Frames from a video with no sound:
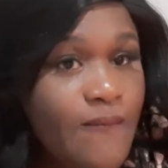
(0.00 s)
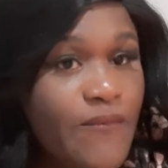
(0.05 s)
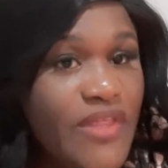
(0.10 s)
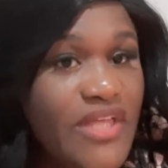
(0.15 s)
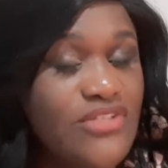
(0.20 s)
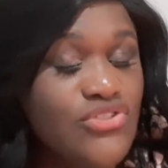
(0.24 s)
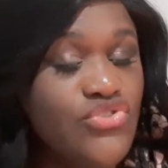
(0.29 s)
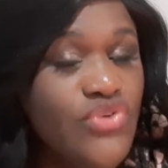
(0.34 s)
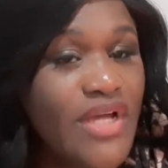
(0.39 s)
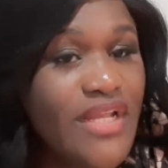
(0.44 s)

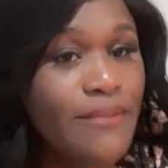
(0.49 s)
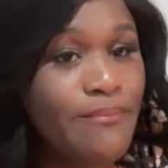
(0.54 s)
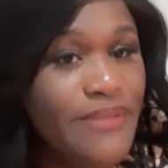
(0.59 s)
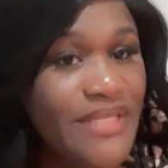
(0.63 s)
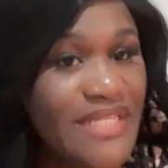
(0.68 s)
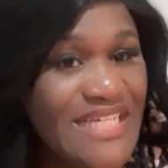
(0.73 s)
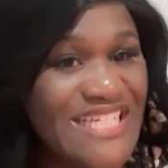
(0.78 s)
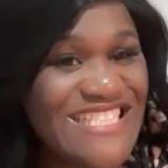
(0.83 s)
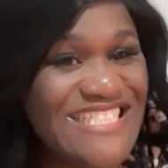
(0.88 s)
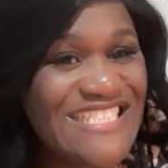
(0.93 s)
and try to
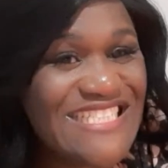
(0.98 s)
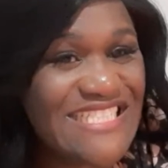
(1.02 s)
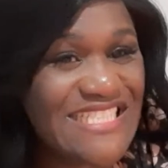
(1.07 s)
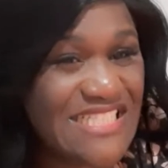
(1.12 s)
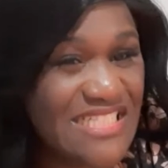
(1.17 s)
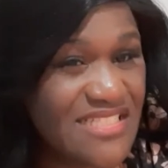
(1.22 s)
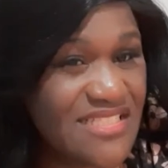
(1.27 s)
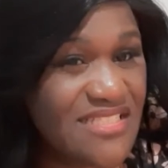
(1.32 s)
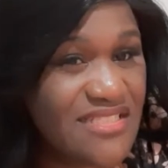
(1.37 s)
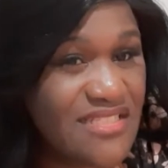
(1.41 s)
be
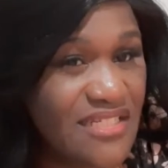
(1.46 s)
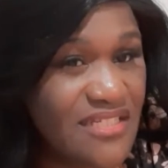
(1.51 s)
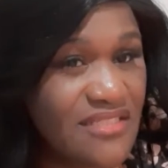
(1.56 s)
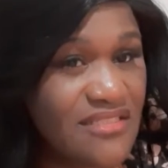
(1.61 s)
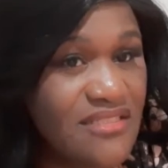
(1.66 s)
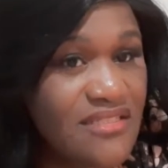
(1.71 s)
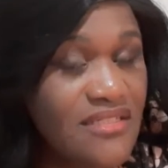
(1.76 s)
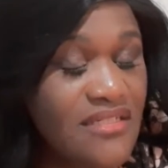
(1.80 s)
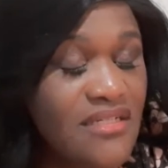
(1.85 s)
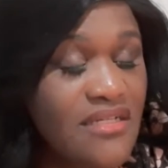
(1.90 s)

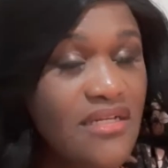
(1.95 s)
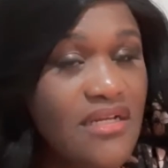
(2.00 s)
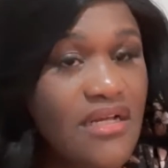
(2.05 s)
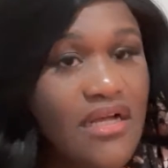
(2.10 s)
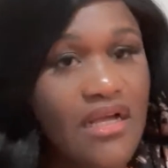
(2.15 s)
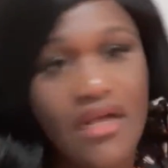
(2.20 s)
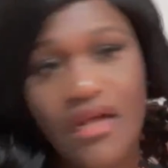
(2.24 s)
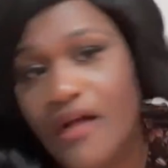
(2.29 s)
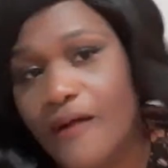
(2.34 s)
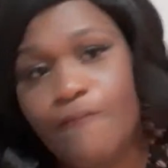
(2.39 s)
consistent
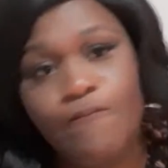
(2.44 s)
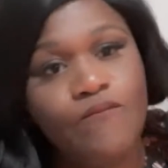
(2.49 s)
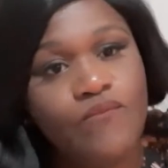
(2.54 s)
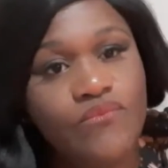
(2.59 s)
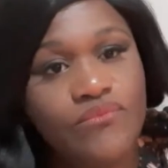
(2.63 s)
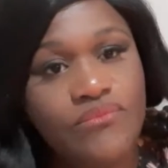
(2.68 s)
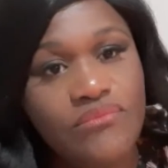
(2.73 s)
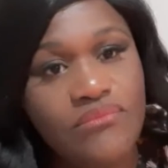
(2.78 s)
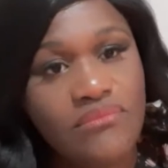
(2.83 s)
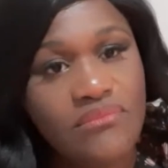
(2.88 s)

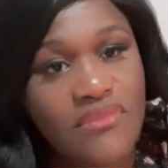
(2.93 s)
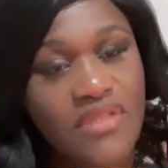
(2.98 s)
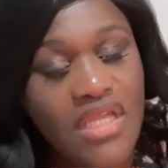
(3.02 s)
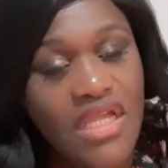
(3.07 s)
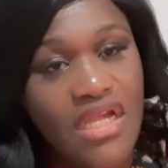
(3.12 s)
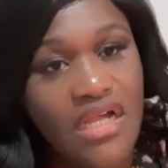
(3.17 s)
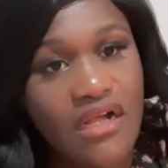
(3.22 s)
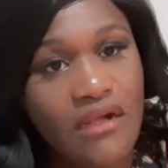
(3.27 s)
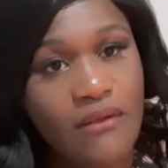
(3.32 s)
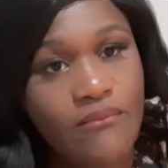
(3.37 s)

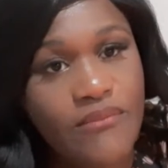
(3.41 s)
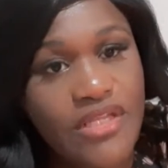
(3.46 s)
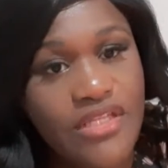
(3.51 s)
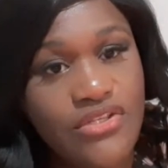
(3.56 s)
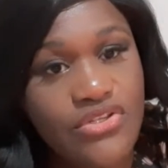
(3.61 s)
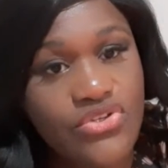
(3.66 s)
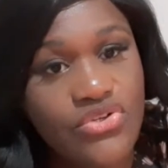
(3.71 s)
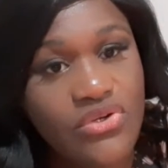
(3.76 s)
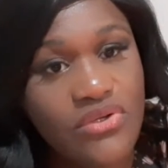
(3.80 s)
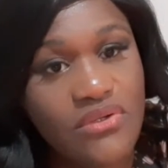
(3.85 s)

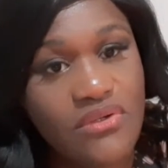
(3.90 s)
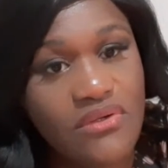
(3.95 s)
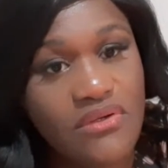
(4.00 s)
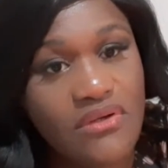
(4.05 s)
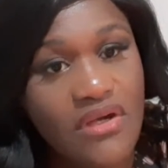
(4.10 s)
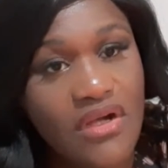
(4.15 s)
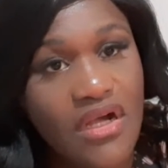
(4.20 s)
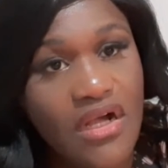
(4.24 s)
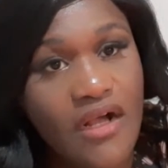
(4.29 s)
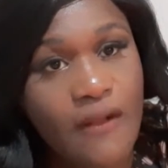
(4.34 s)
in
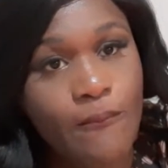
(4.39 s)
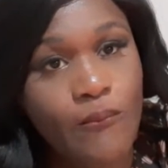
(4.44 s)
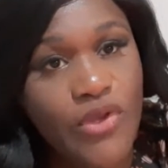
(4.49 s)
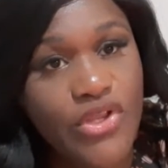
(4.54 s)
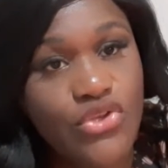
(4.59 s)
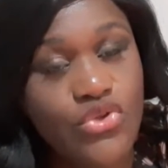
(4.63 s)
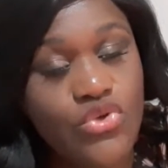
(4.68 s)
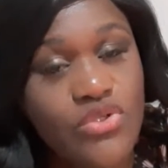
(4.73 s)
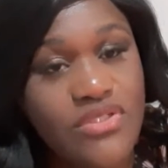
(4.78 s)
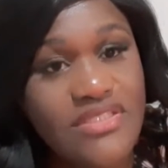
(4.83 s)
your
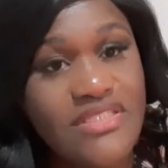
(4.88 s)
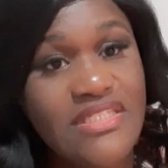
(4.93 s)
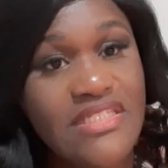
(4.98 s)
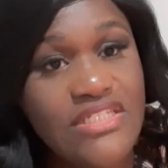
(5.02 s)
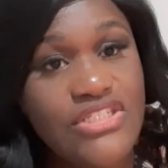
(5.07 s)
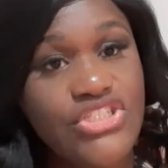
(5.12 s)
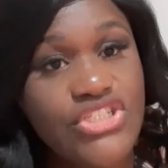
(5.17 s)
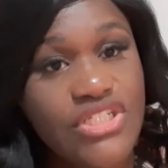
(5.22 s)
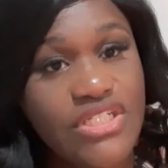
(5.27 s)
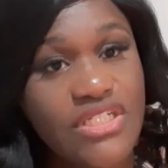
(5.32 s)
when you're
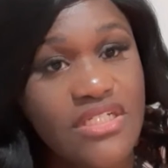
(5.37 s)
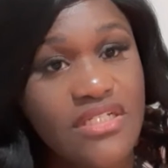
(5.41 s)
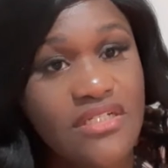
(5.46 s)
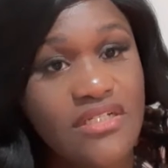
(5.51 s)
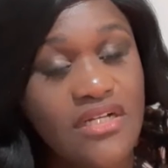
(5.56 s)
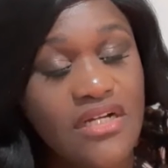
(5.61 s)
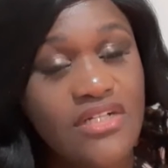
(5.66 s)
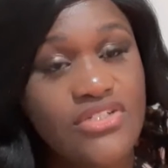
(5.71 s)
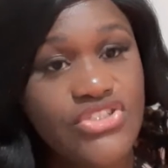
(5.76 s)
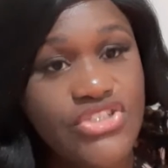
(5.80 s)
teaching
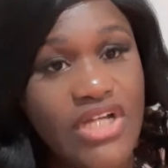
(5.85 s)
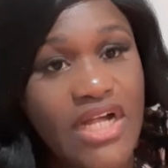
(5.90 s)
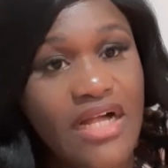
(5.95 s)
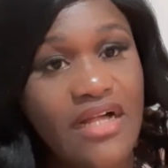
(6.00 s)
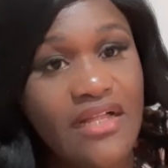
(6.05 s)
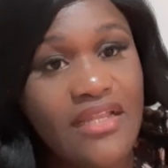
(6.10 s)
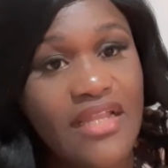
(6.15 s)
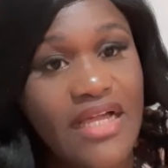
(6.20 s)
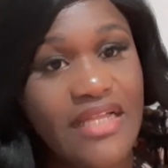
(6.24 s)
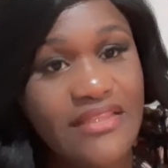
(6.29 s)
a
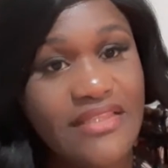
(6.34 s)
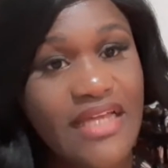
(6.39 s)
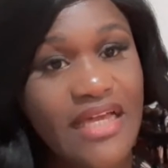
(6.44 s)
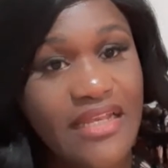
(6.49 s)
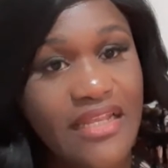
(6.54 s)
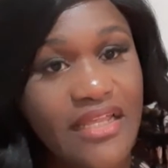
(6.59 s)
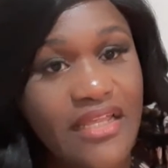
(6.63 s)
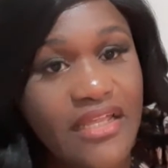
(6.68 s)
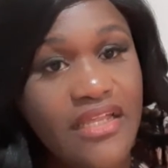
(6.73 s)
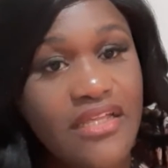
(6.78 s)
child at
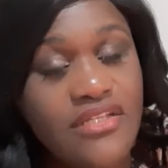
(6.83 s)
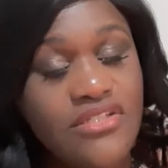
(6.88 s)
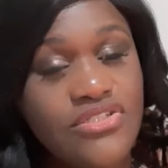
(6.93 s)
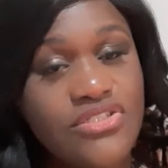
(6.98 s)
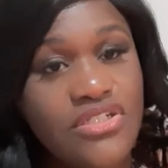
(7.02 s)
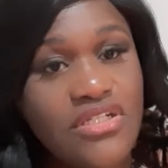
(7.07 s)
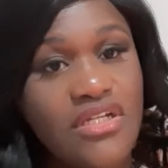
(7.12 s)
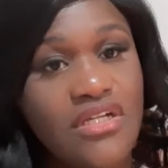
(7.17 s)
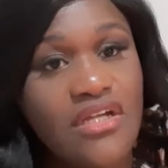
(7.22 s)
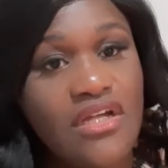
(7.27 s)
that
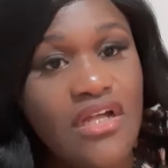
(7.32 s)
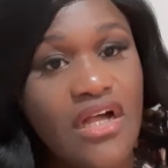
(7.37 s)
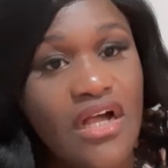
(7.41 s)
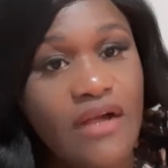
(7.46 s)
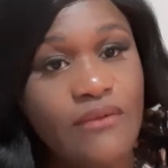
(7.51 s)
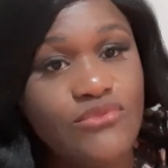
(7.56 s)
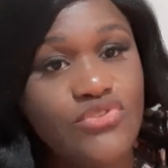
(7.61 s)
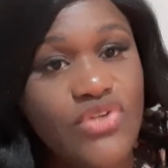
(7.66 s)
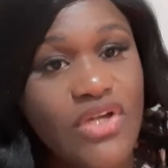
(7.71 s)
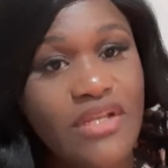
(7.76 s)
age.
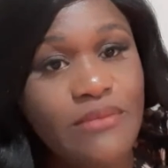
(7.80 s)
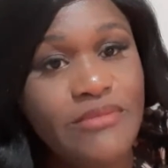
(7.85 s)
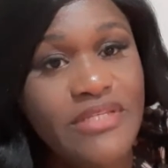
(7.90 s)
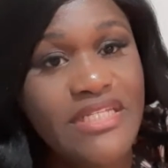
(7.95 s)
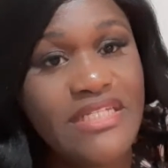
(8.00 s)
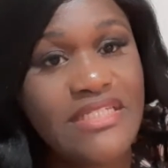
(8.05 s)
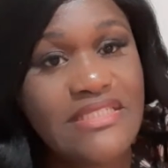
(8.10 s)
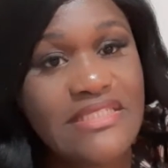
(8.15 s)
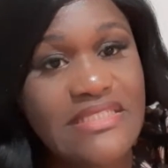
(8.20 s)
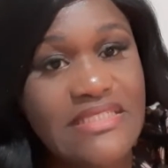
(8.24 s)
Try to be
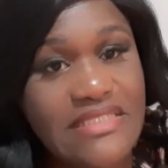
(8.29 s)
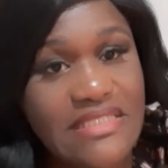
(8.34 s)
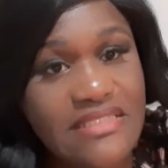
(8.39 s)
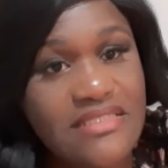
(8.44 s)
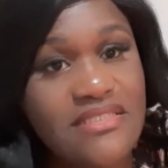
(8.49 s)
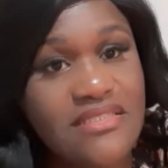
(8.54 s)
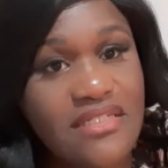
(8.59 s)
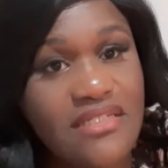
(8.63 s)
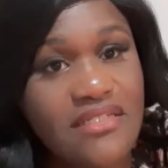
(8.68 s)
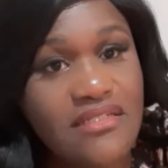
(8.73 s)

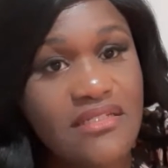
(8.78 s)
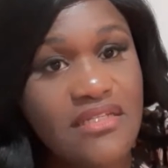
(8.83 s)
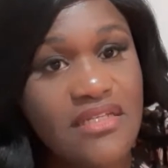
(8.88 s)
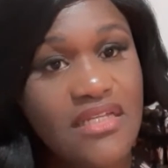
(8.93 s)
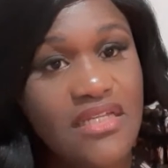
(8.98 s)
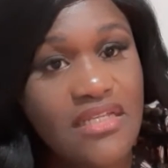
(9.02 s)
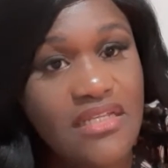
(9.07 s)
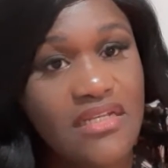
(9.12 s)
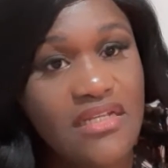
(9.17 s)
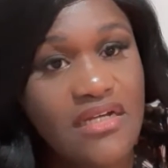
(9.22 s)
consistent
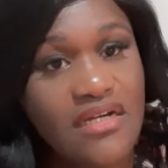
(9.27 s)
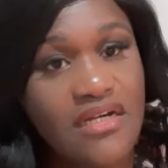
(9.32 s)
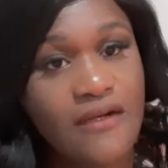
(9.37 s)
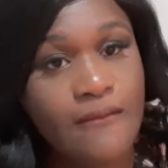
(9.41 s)
in